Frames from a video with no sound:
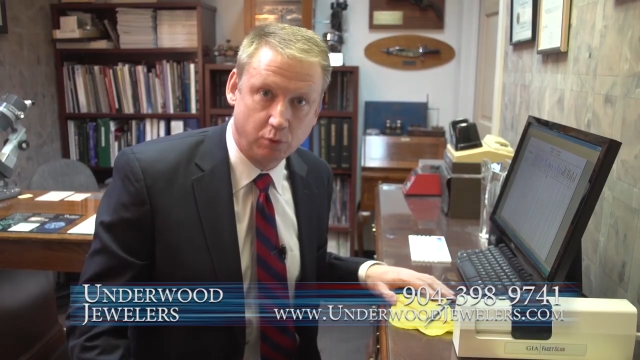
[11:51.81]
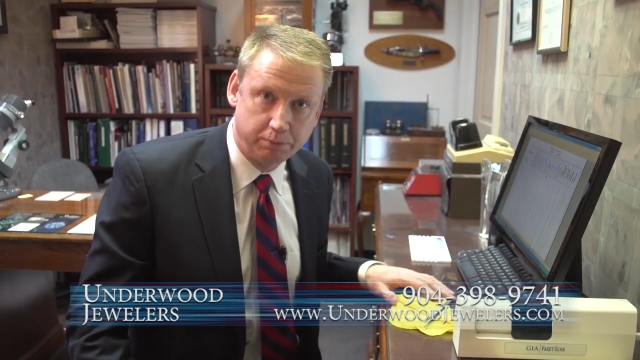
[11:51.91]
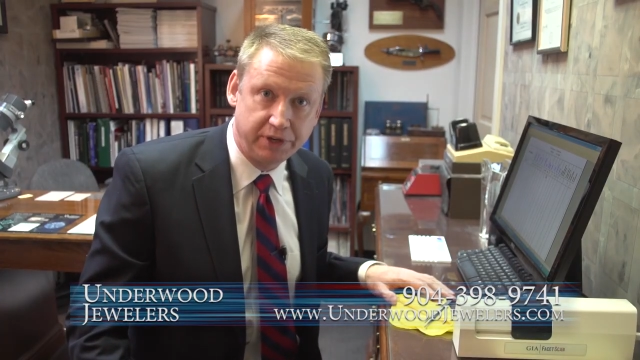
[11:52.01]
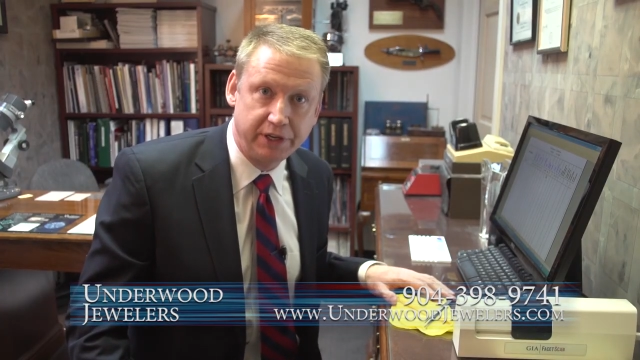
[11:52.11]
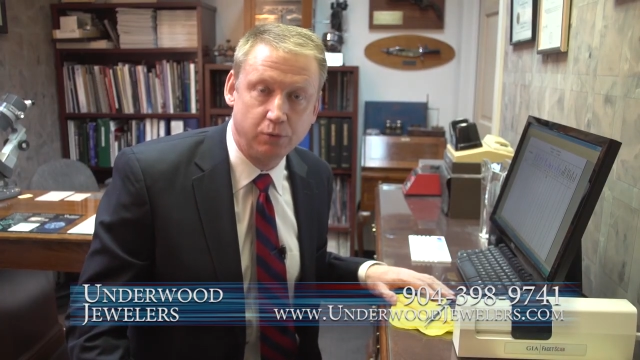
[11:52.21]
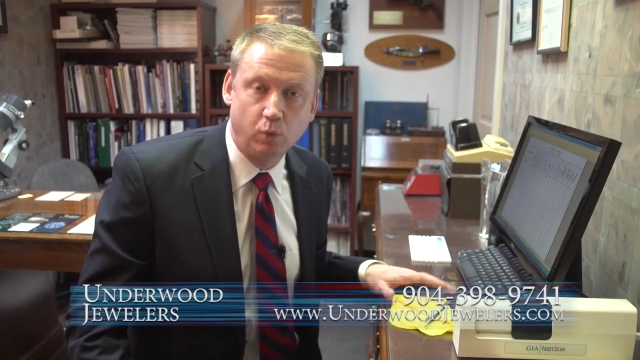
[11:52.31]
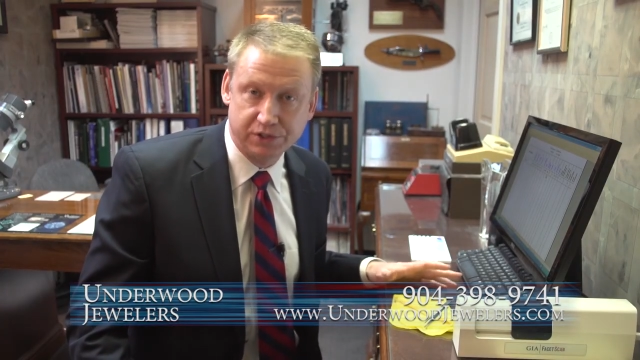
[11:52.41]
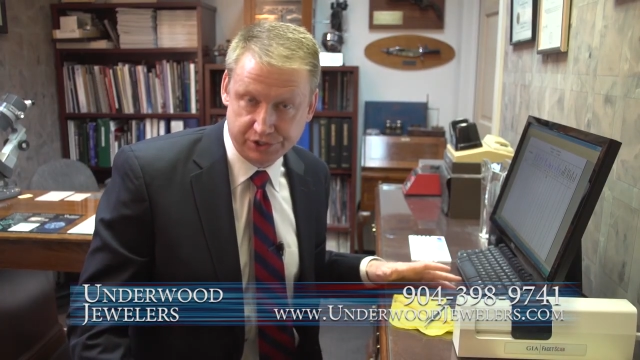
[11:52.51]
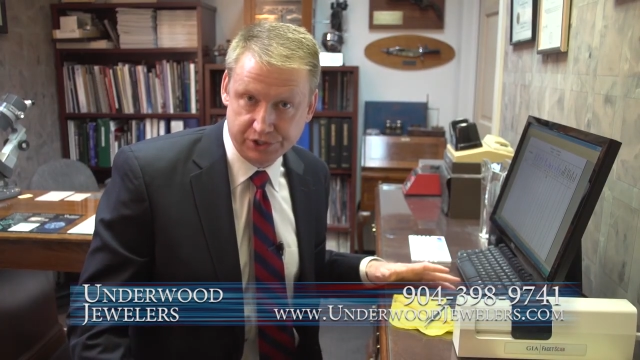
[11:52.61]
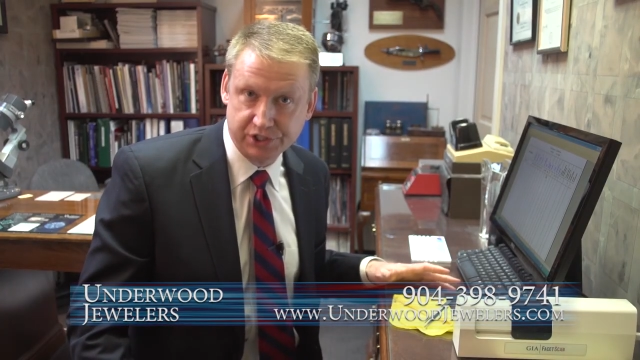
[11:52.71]
will be
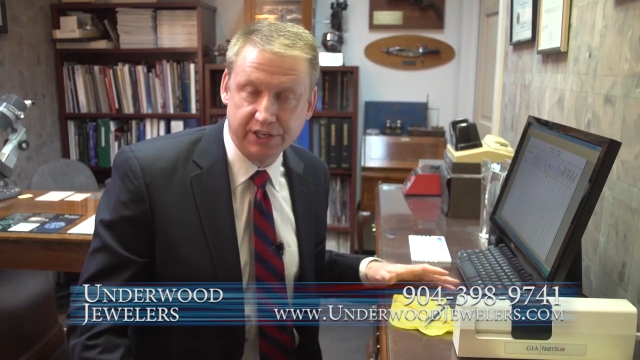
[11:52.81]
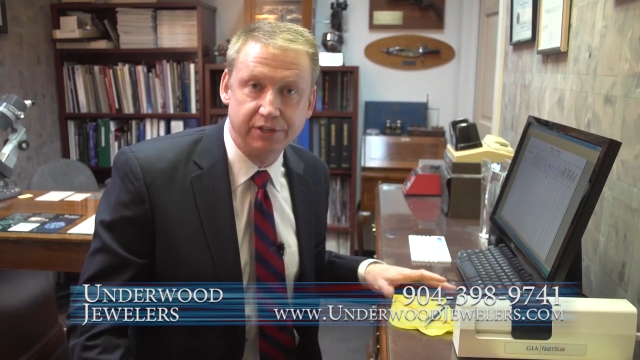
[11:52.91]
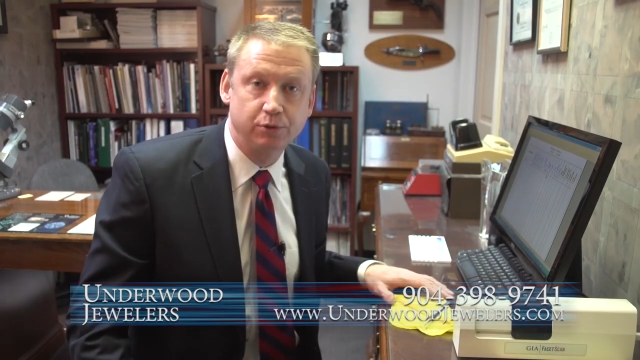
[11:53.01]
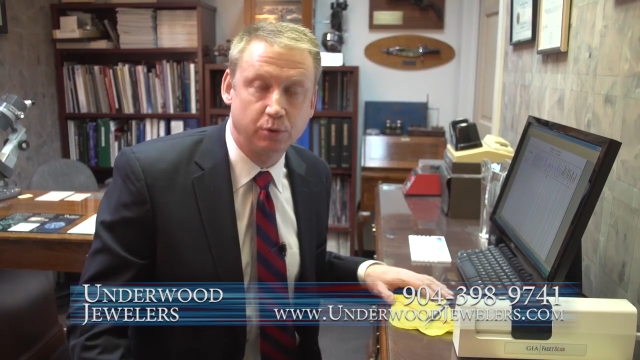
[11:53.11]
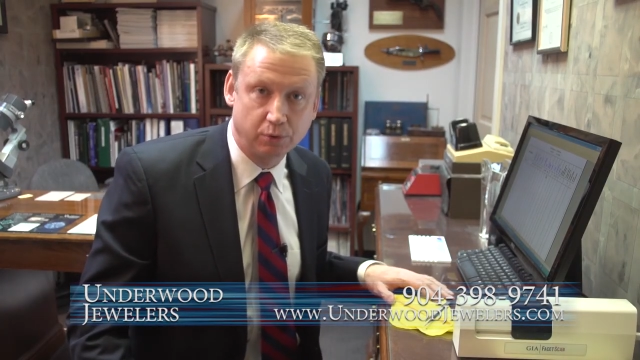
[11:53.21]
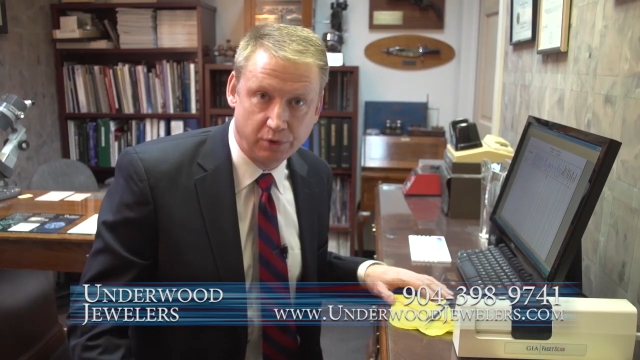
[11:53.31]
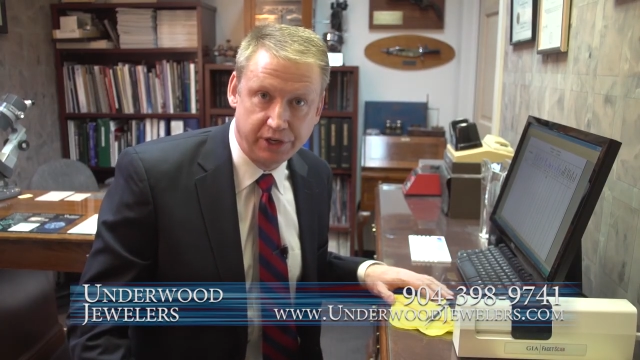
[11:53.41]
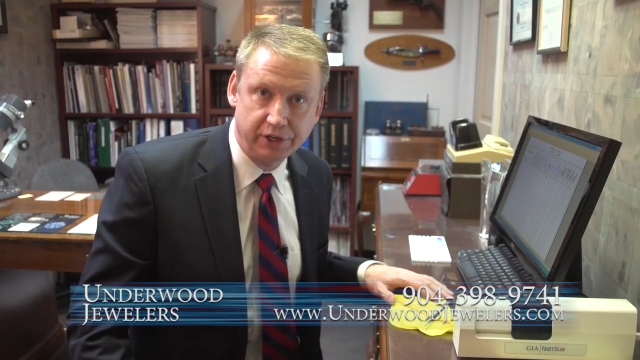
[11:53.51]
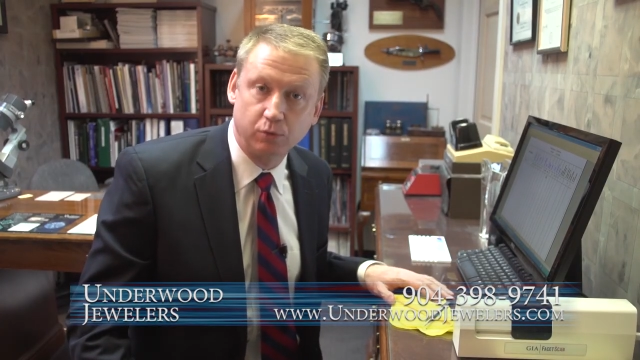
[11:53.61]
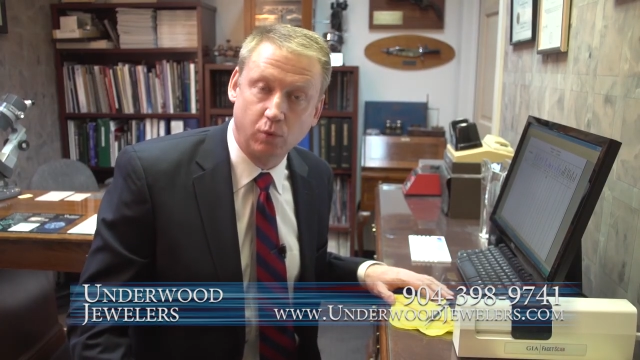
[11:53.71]
once it's set into a
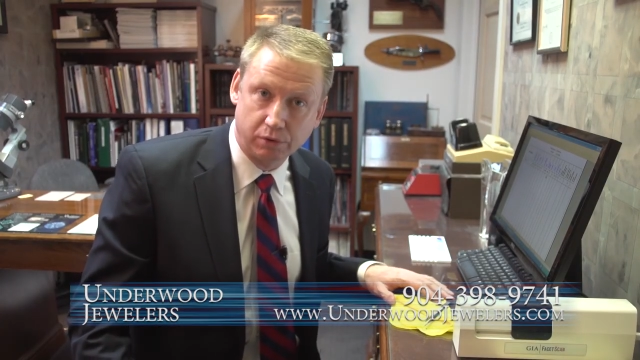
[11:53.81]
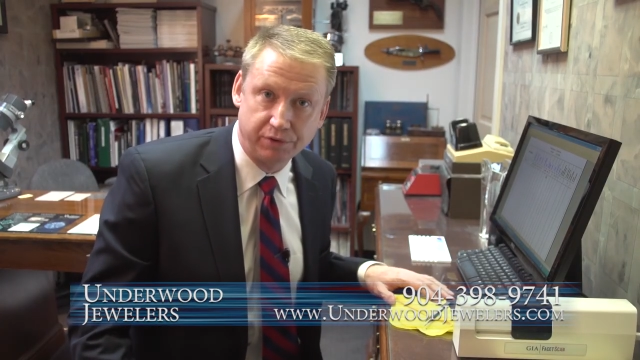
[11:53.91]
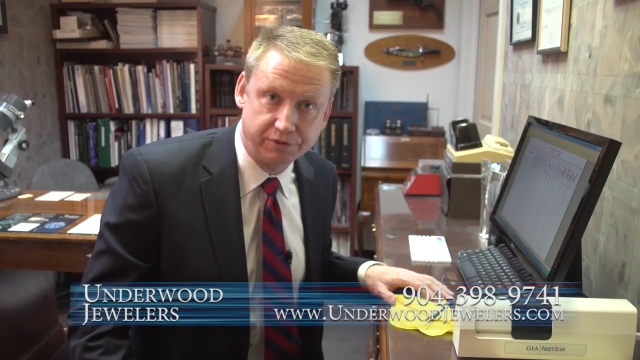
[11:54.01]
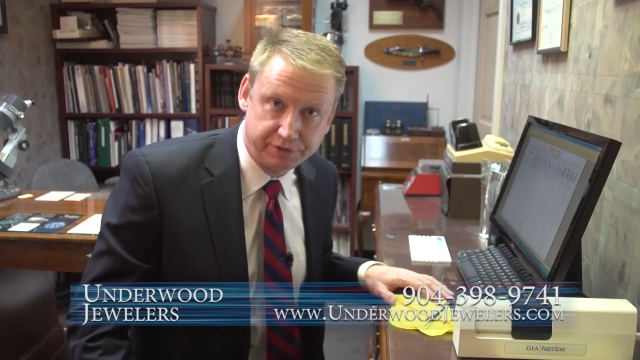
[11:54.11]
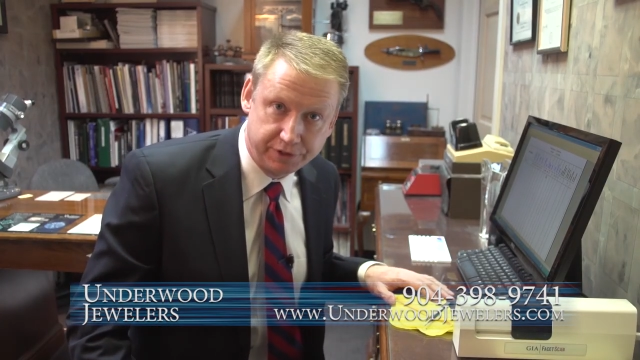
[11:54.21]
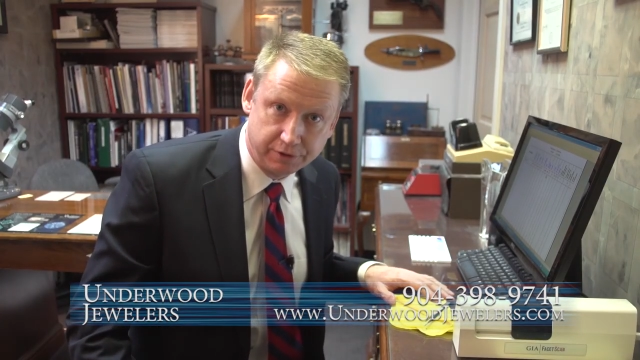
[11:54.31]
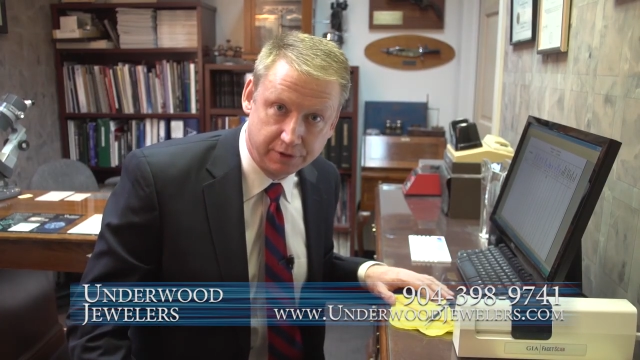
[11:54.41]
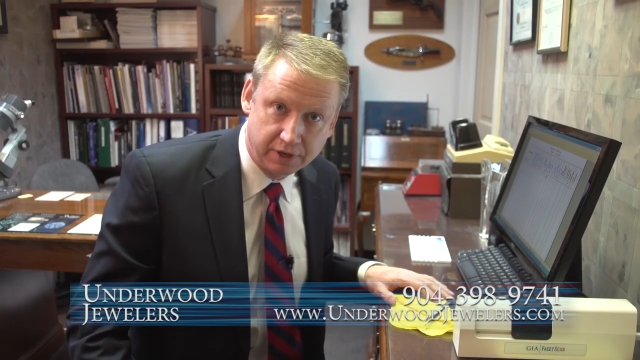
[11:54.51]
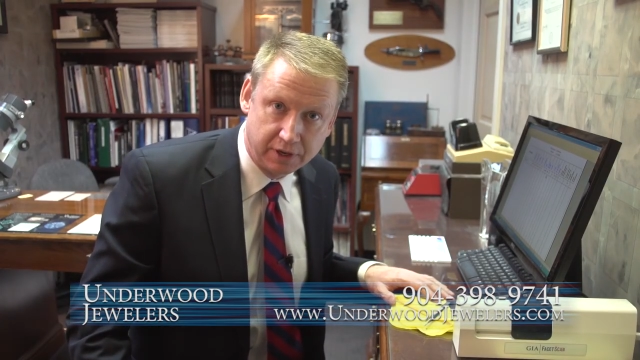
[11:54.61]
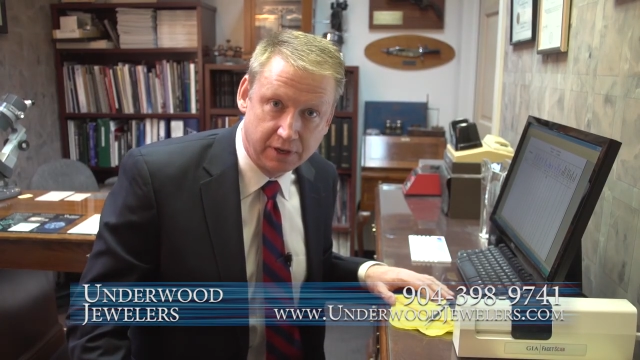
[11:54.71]
ring and worn on their finger.